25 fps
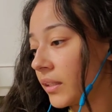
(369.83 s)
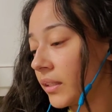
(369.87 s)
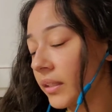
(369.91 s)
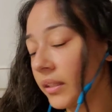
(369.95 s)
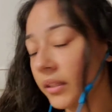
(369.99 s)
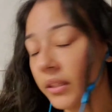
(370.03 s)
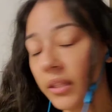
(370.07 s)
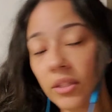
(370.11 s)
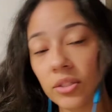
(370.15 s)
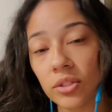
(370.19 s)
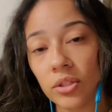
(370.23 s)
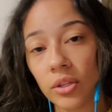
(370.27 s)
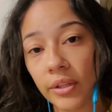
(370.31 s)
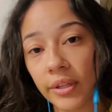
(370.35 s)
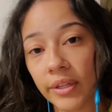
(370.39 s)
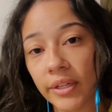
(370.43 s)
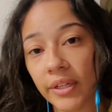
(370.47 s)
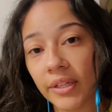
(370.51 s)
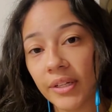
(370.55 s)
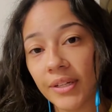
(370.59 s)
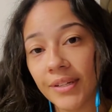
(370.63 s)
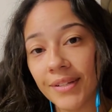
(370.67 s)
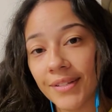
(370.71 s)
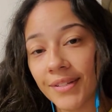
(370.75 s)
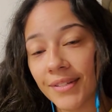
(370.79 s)
I think that's all I
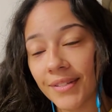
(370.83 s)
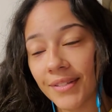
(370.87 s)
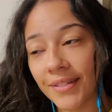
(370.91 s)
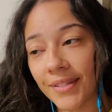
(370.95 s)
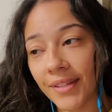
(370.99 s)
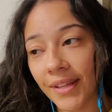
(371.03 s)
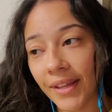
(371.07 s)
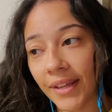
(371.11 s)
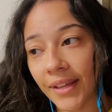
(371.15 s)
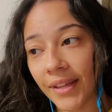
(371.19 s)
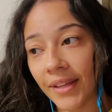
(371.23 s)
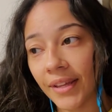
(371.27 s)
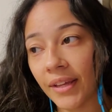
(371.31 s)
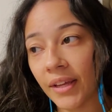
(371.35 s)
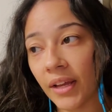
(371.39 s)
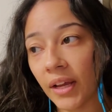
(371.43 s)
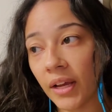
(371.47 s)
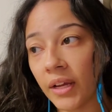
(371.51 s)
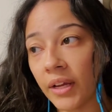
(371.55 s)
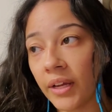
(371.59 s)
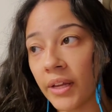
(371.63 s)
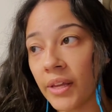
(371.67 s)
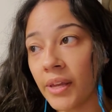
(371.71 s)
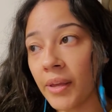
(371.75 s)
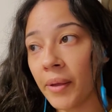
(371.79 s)
needed to say.
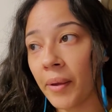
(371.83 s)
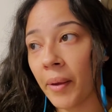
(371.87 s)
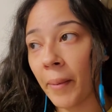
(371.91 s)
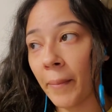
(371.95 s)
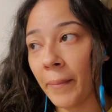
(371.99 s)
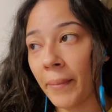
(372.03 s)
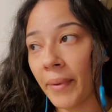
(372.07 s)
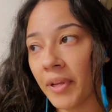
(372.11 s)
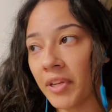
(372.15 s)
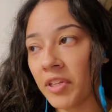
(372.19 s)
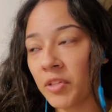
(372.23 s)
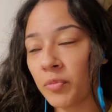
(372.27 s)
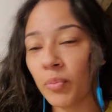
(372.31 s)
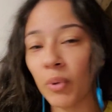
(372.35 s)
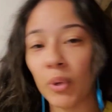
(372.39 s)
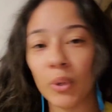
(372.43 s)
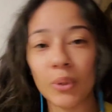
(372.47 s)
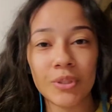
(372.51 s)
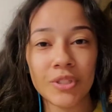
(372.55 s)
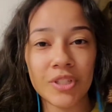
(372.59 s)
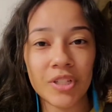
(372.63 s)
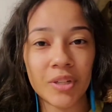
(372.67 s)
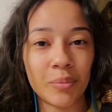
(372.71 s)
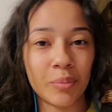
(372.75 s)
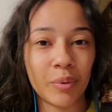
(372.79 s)
I might
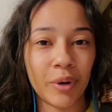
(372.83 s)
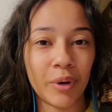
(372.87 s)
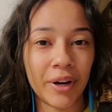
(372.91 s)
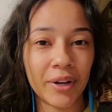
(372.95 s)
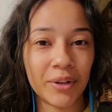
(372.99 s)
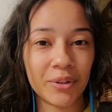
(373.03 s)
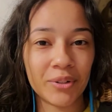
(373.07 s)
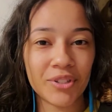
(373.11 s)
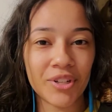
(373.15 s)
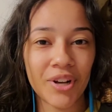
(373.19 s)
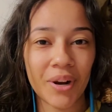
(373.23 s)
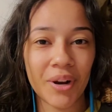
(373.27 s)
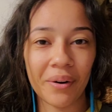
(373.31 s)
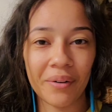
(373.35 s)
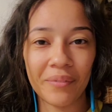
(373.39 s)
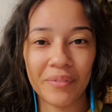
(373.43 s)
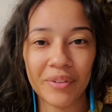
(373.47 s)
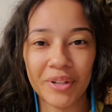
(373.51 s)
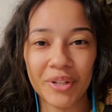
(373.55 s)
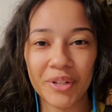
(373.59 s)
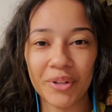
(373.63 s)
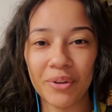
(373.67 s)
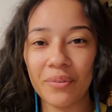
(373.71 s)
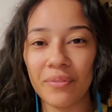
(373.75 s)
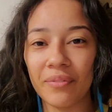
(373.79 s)
post a bridal shower
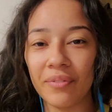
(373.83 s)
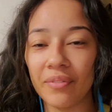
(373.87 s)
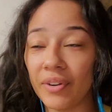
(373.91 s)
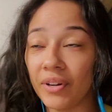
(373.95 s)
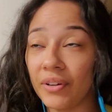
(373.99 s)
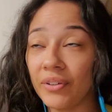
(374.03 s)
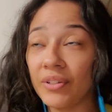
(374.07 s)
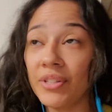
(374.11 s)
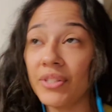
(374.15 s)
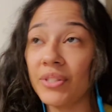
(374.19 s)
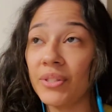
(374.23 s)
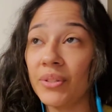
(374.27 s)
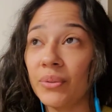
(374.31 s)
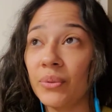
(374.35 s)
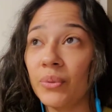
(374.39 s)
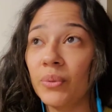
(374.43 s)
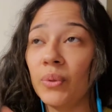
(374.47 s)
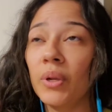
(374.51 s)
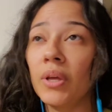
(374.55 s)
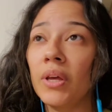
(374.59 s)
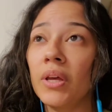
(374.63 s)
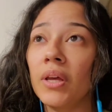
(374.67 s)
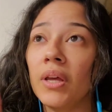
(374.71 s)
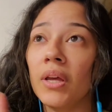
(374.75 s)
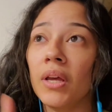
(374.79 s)
video very
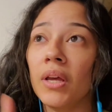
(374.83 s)
soon.